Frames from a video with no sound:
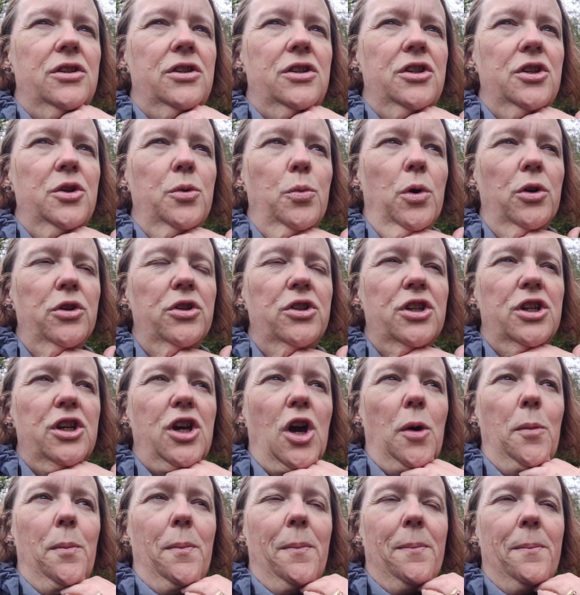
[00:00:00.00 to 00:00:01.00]
Do you want to
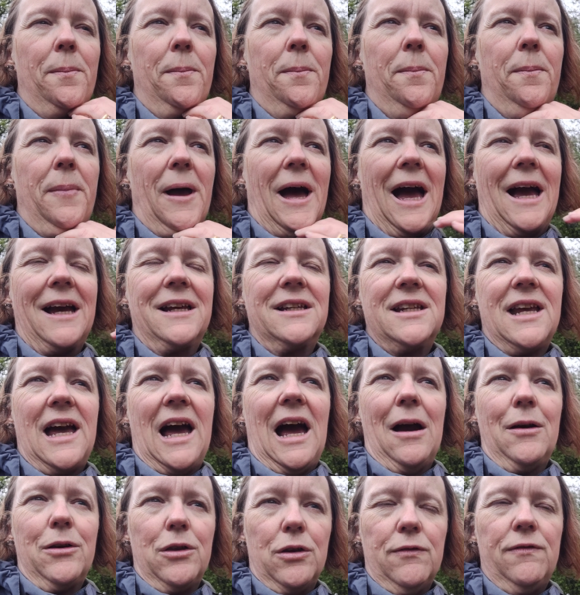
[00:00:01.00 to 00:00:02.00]
go back to
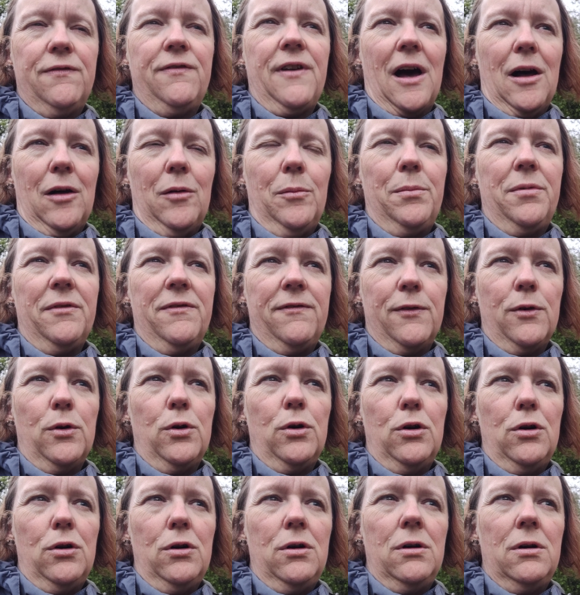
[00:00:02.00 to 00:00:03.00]
how you felt
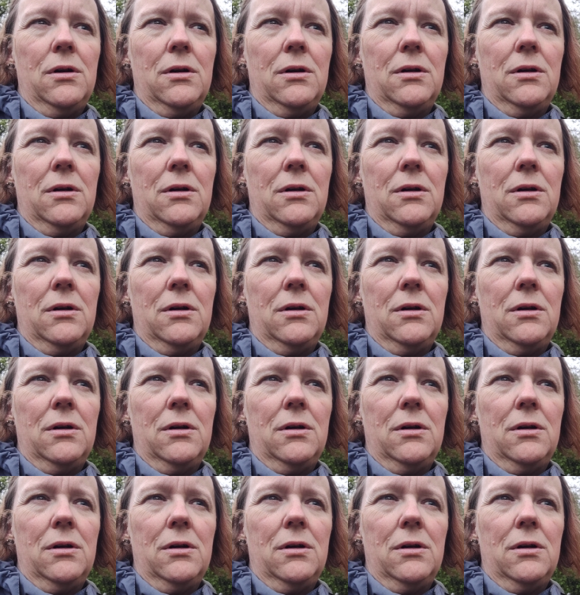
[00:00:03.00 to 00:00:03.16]
before?